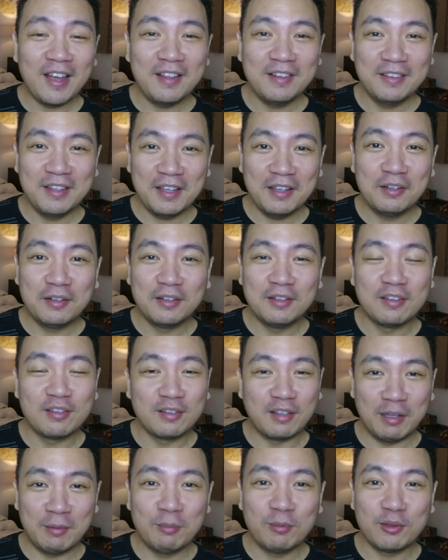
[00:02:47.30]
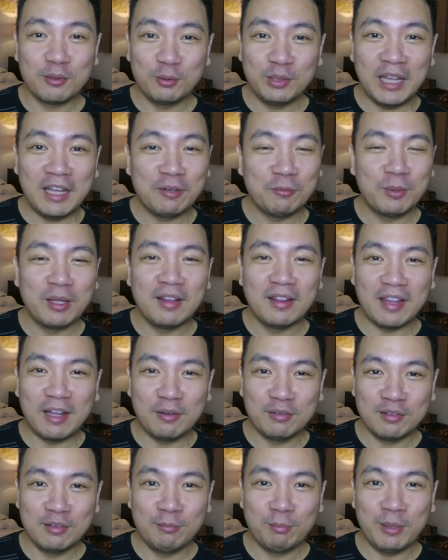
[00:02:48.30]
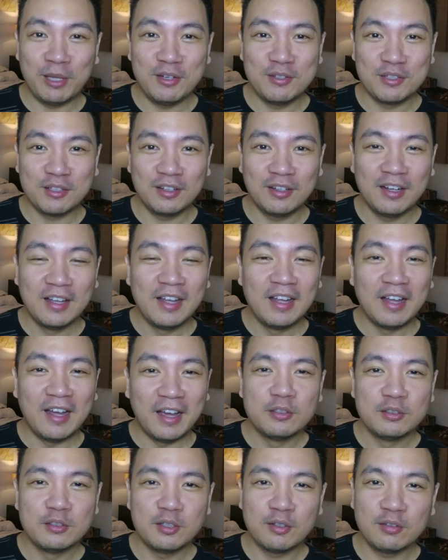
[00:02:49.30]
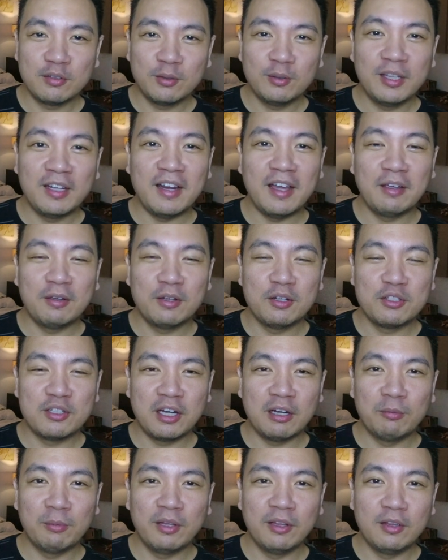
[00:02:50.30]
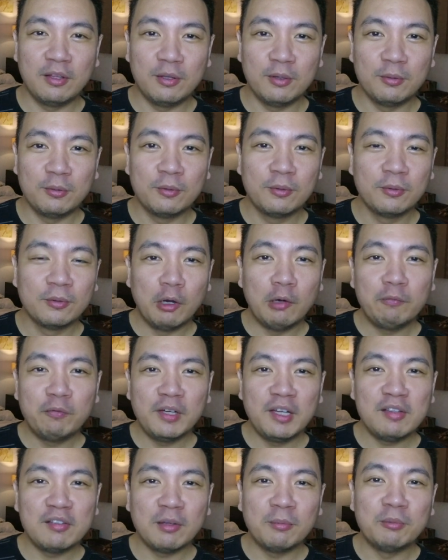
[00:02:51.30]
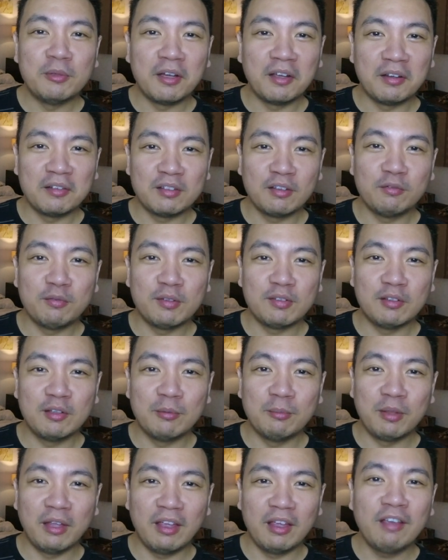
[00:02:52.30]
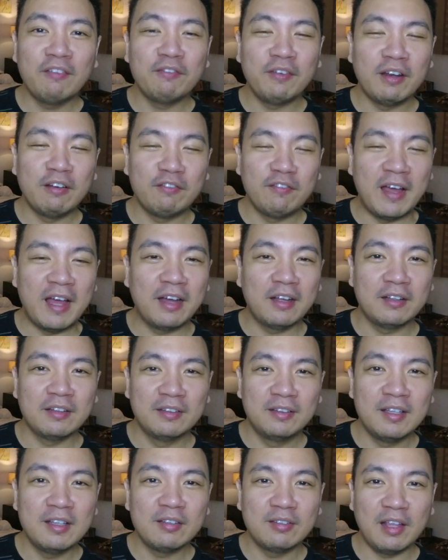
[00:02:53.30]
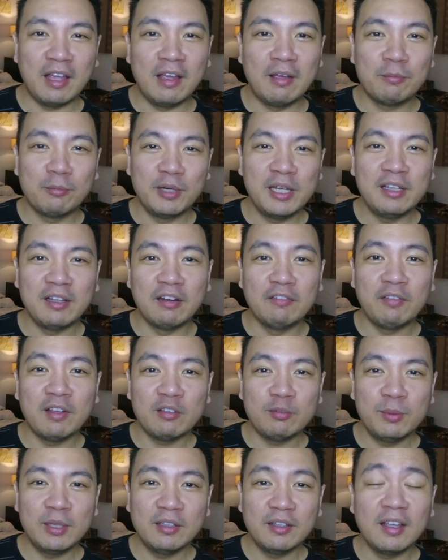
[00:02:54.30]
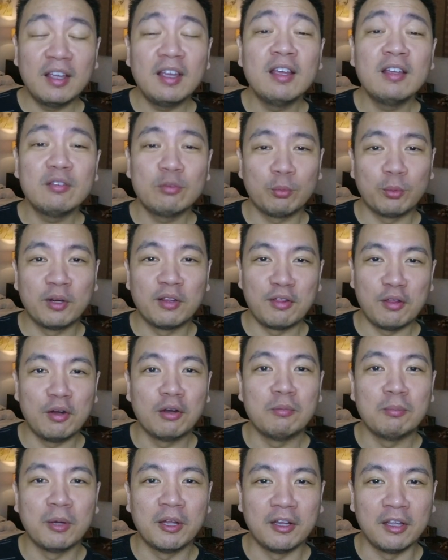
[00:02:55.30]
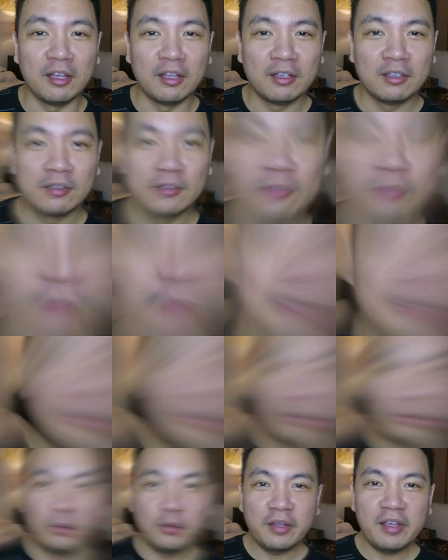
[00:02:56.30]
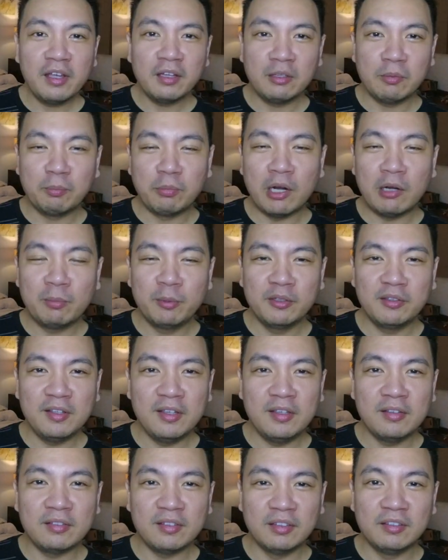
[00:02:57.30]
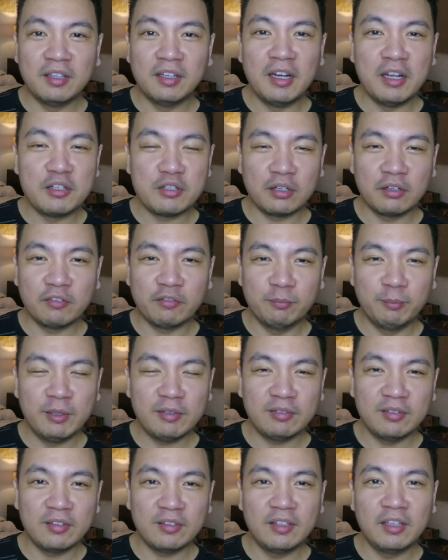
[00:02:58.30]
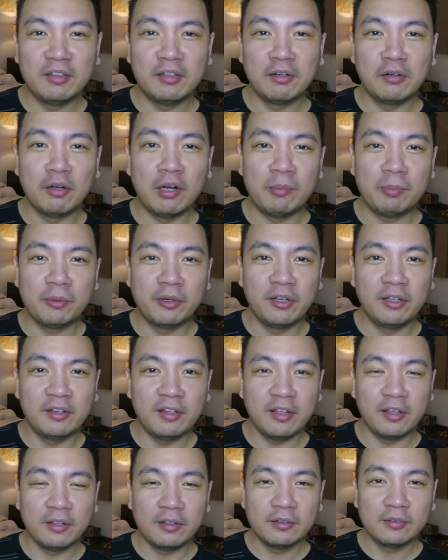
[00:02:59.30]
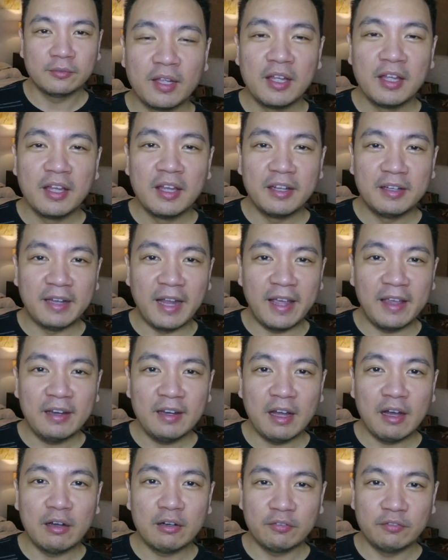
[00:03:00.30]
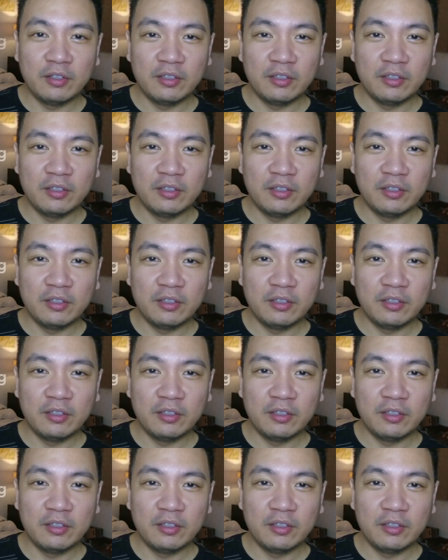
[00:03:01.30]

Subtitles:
I did skim through that 1,000-pager just so that I could share with you hopefully some nuggets of wisdom if in fact this mREIT investment is worth your money. So looking at the properties and the nature of business that they're operating, 9 out